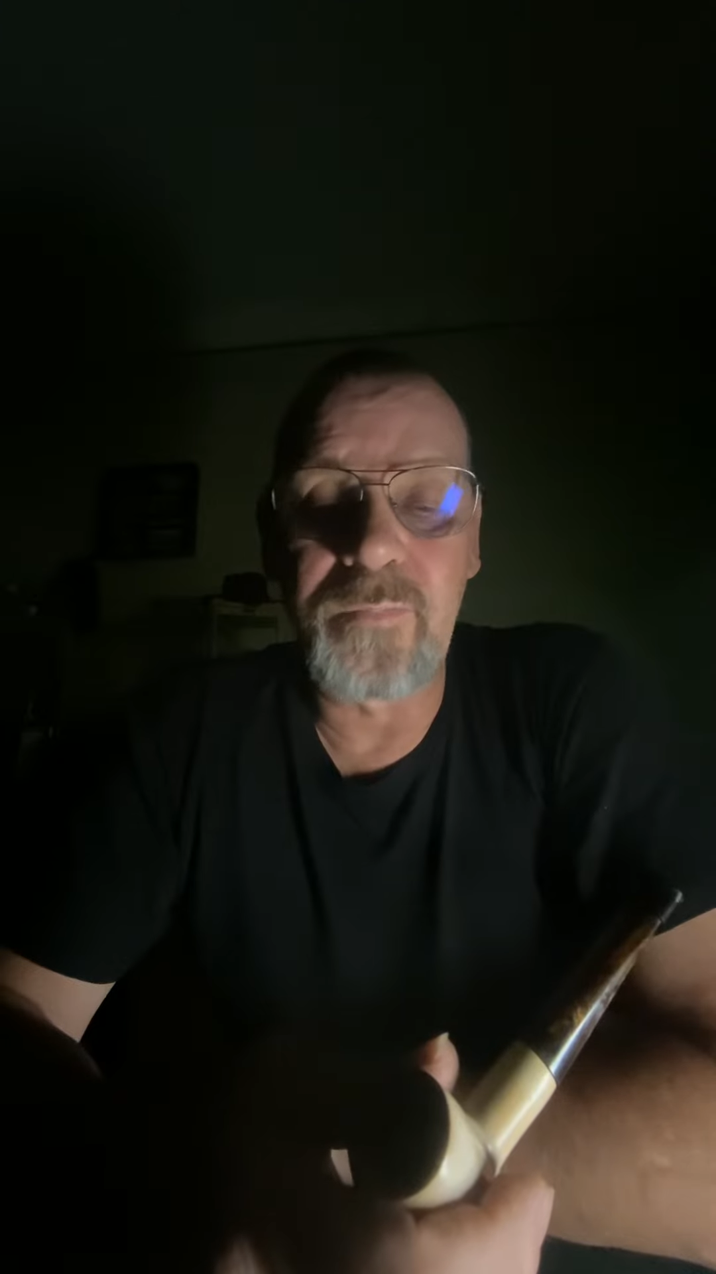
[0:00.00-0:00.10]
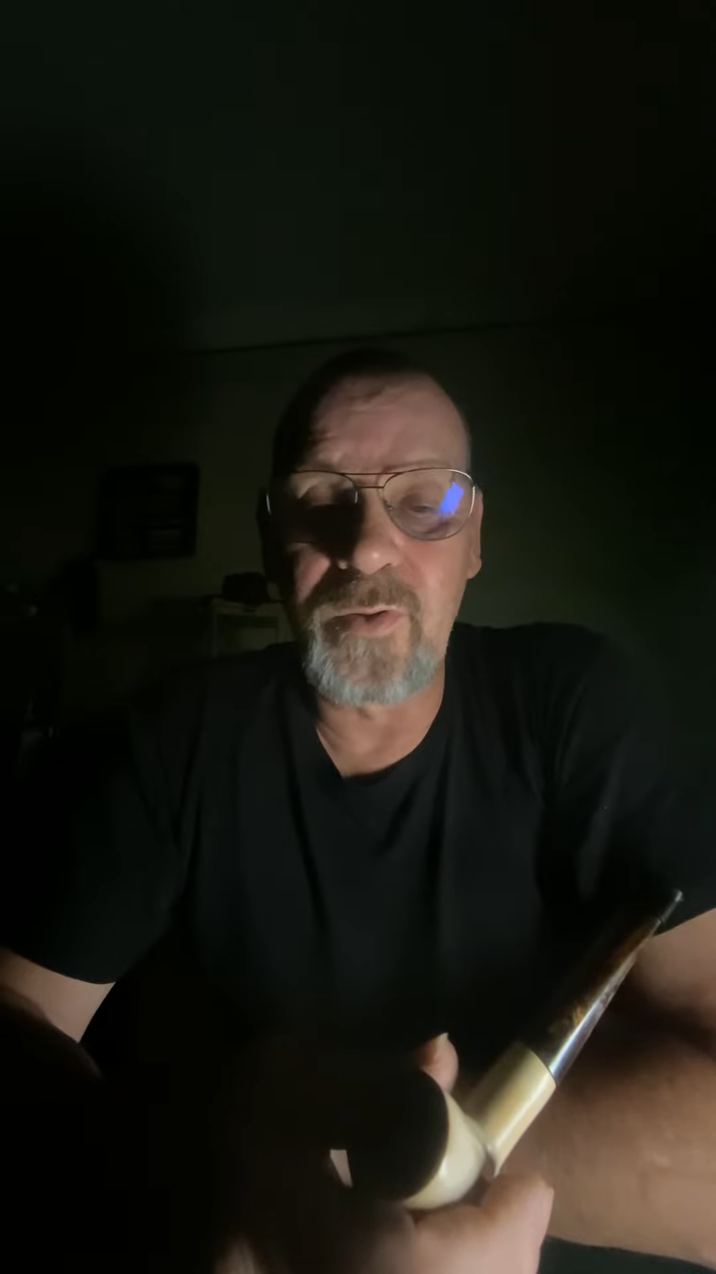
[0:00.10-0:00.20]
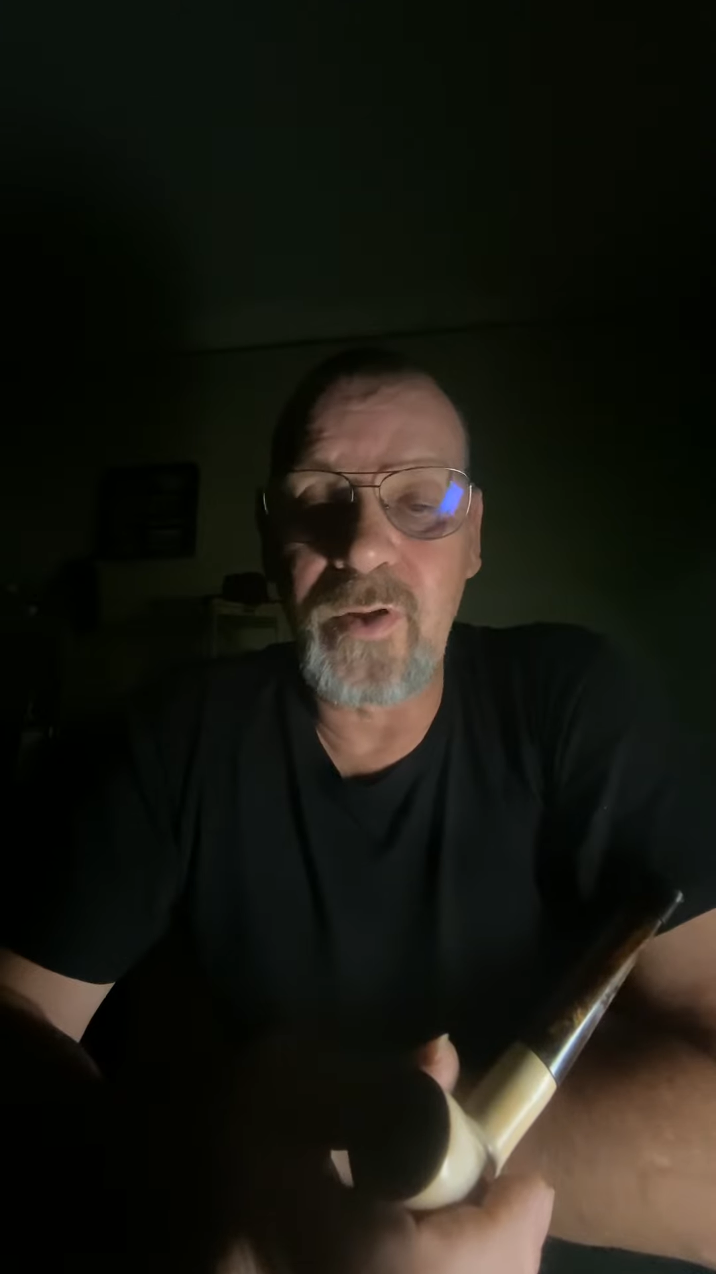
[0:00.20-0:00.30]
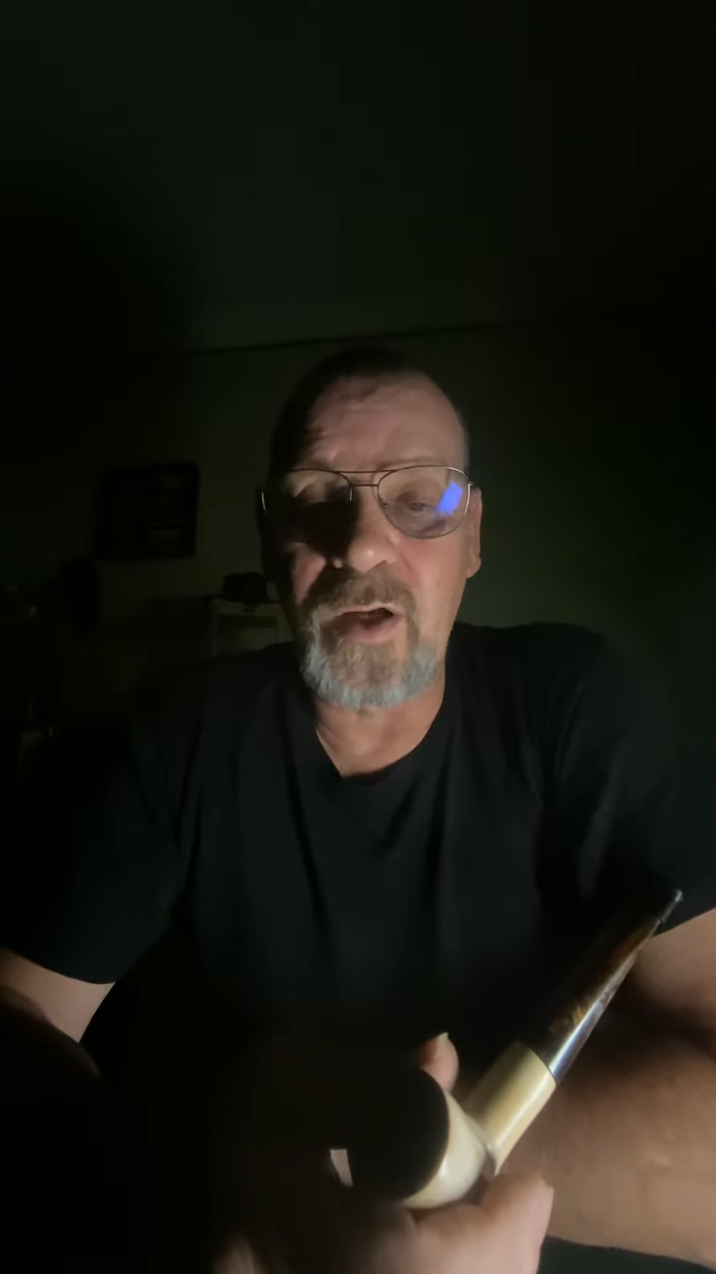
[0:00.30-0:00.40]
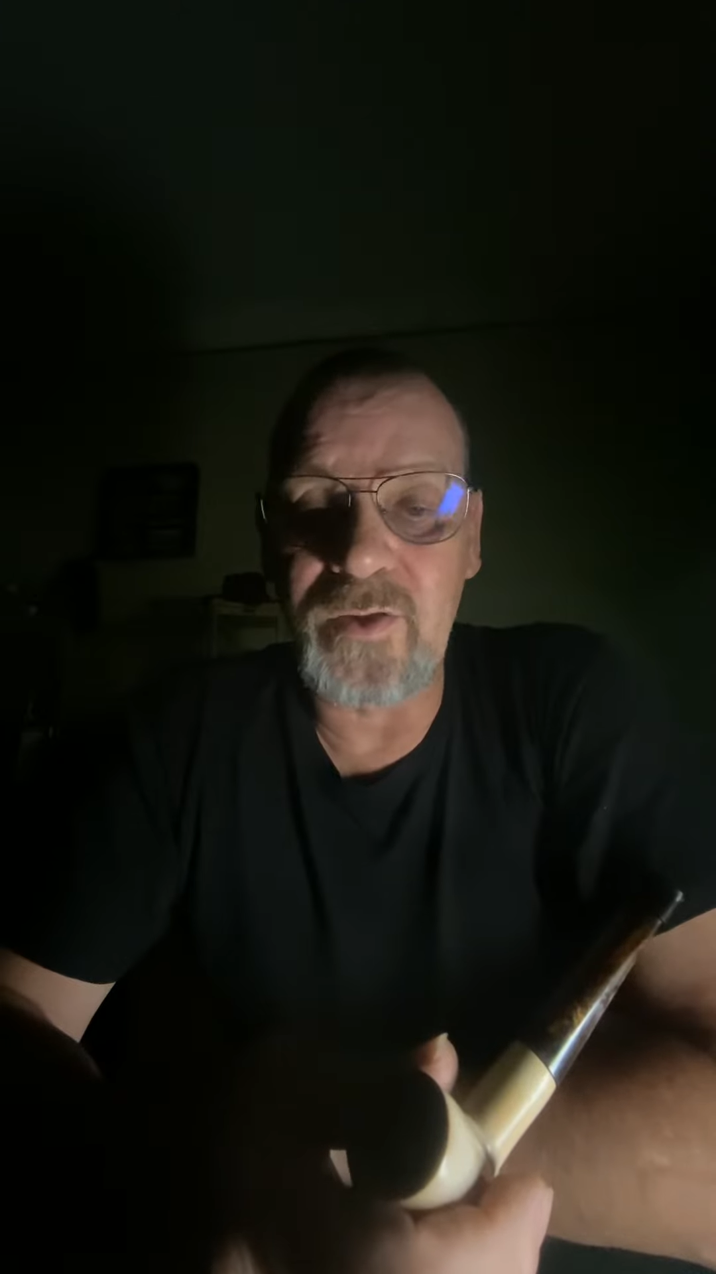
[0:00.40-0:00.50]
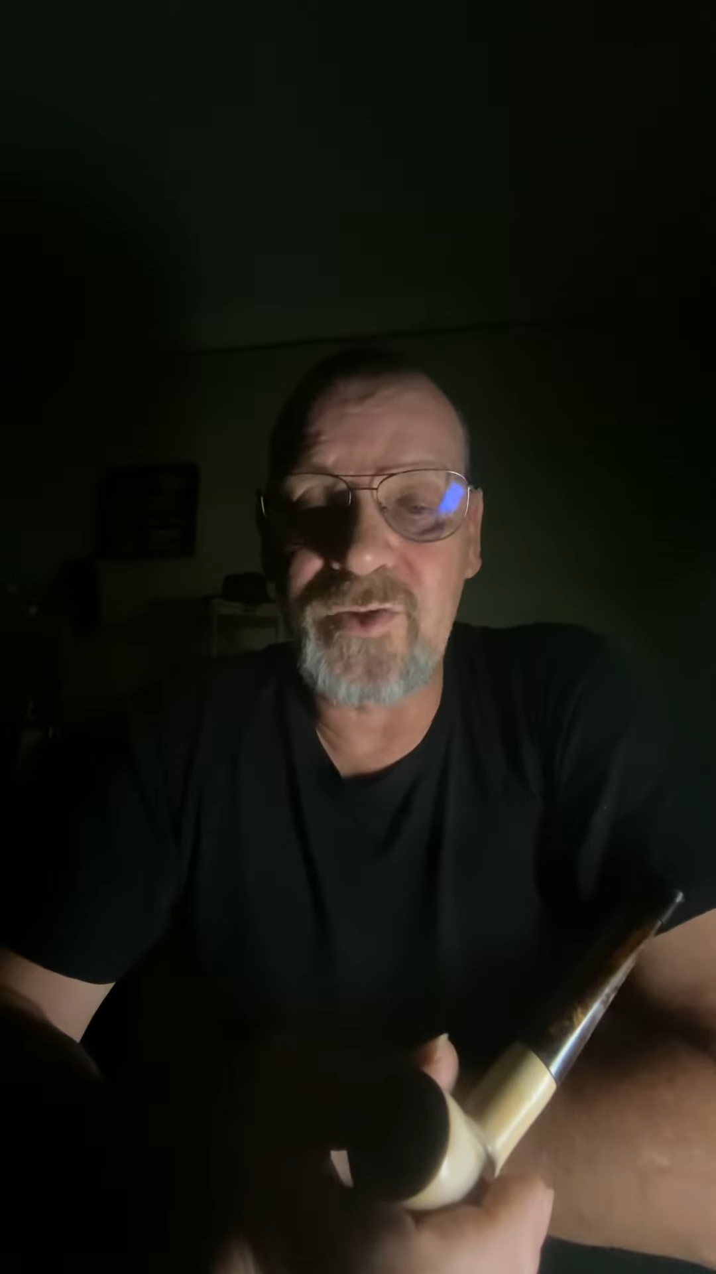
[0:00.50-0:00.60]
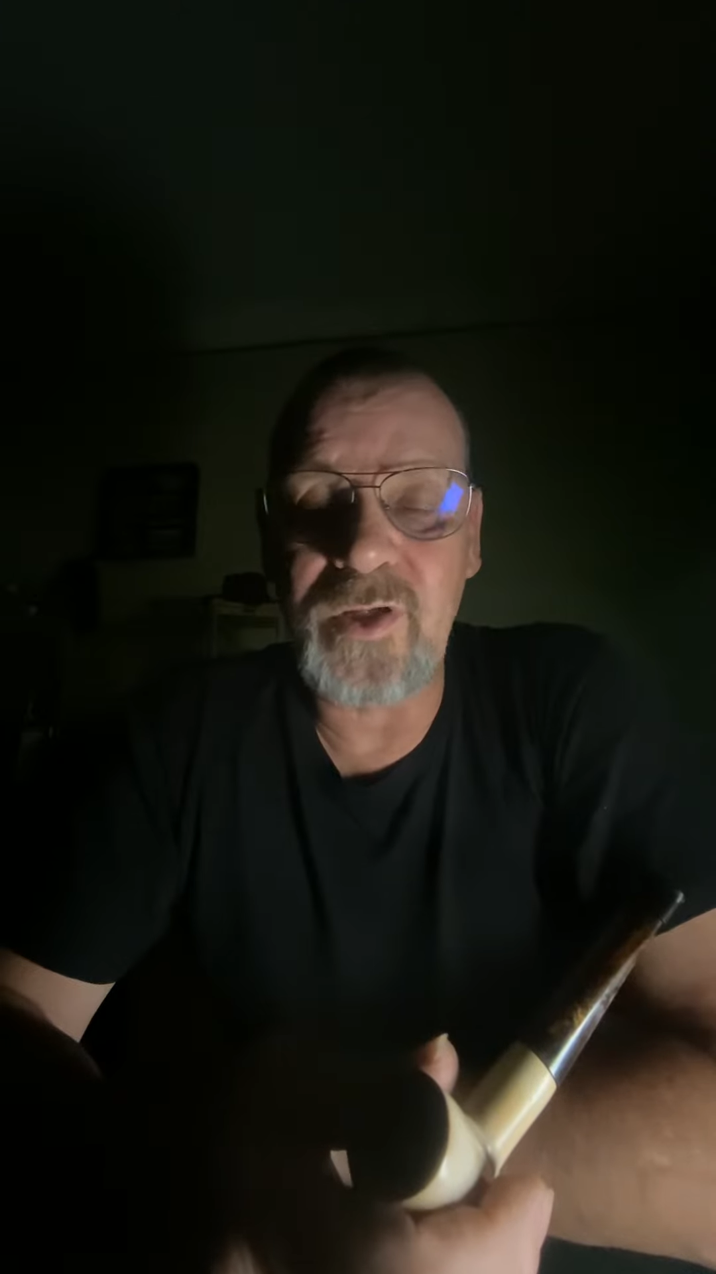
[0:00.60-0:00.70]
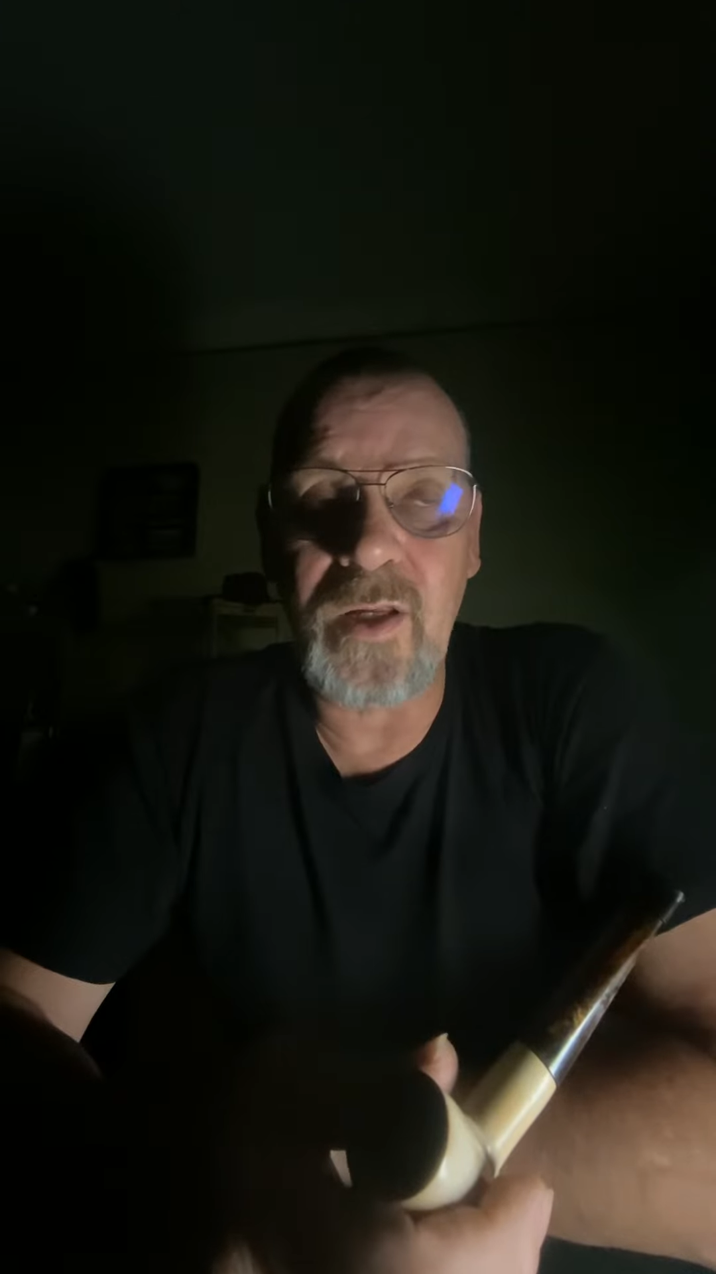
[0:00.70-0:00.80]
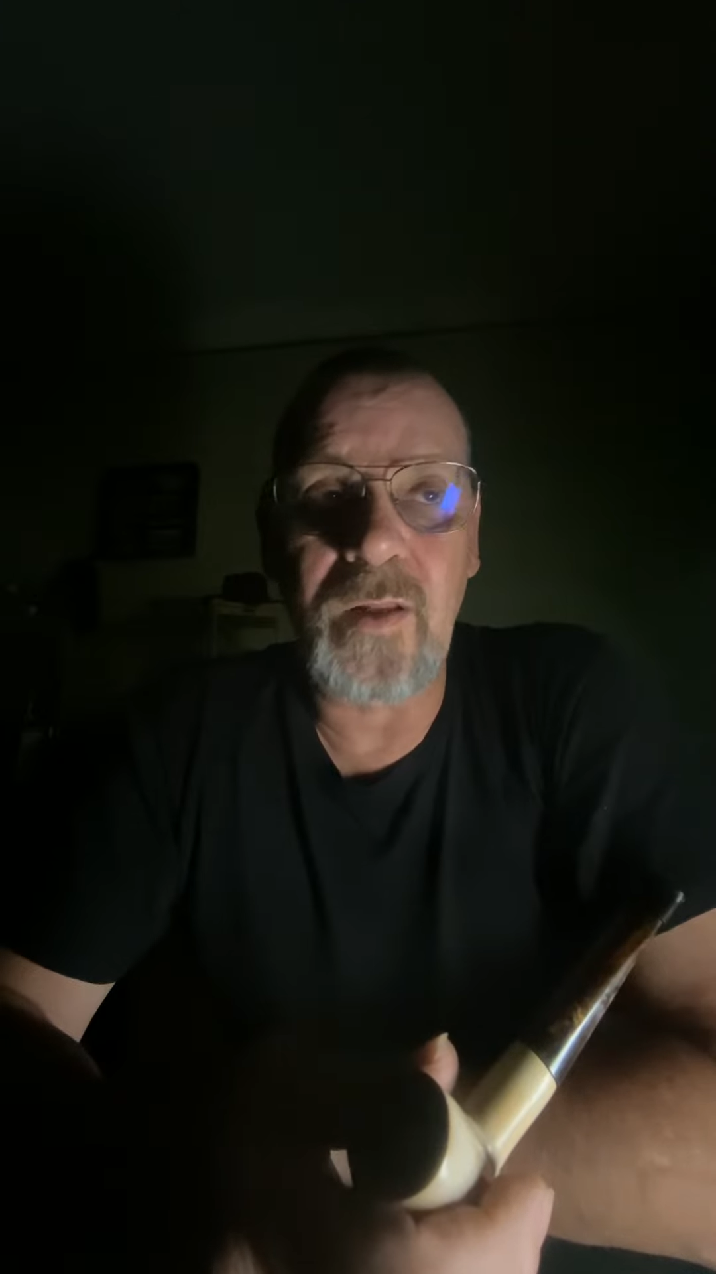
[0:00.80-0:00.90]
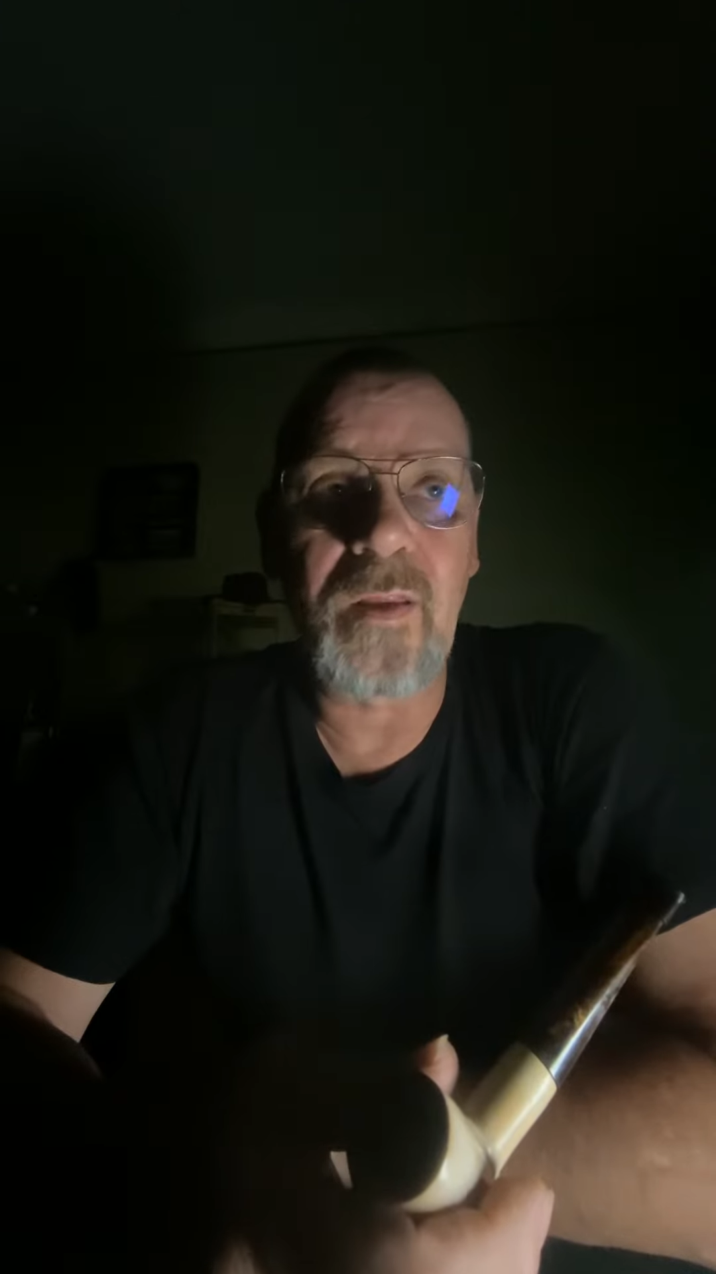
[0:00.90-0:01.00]
put on his
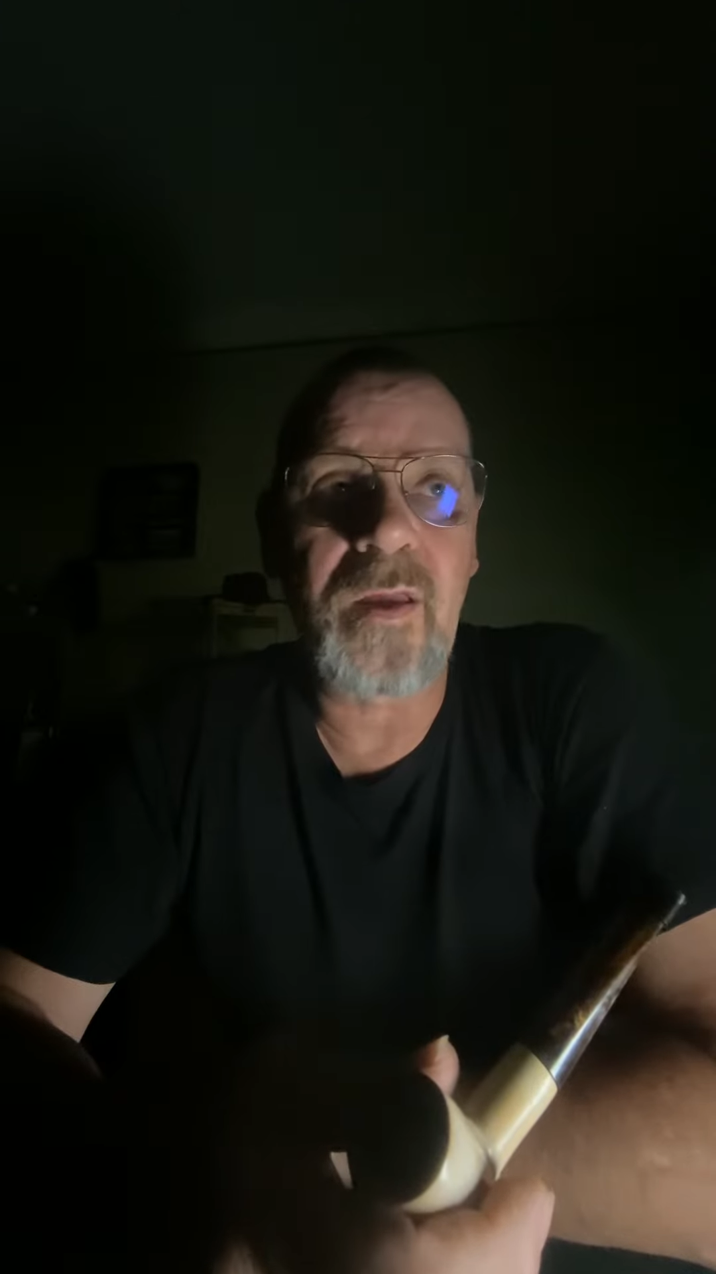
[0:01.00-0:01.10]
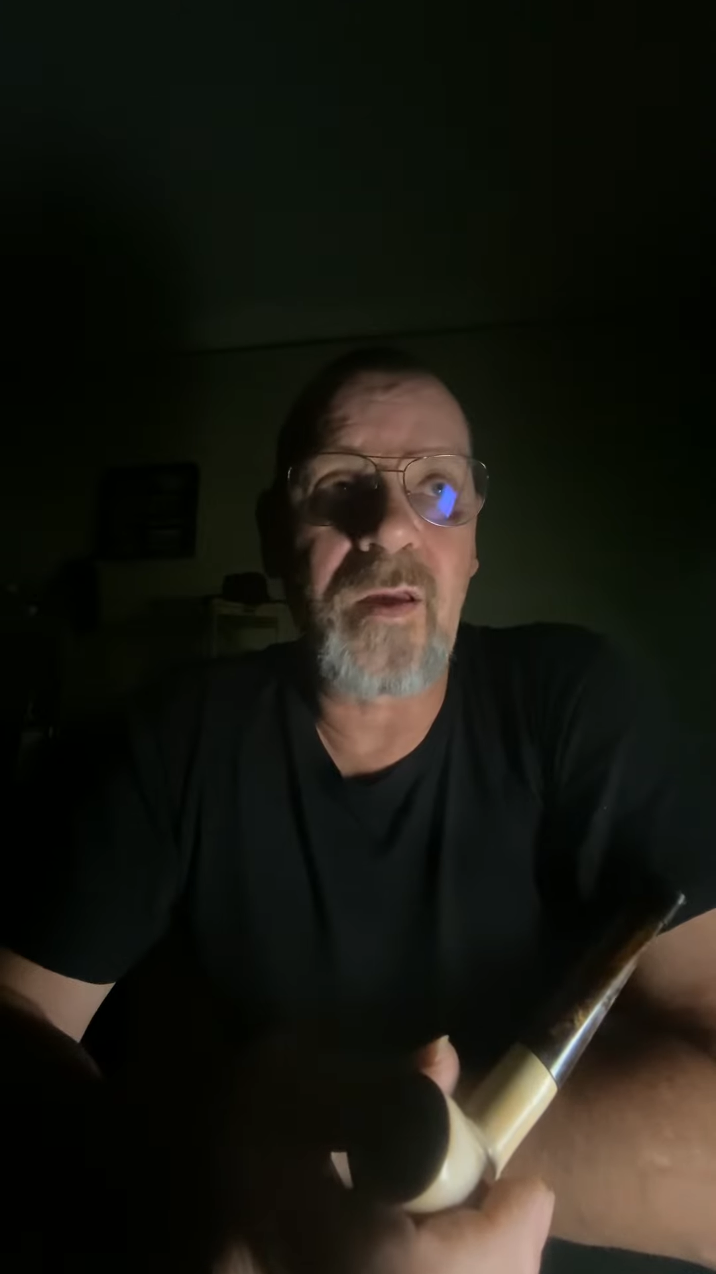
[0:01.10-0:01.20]
channel.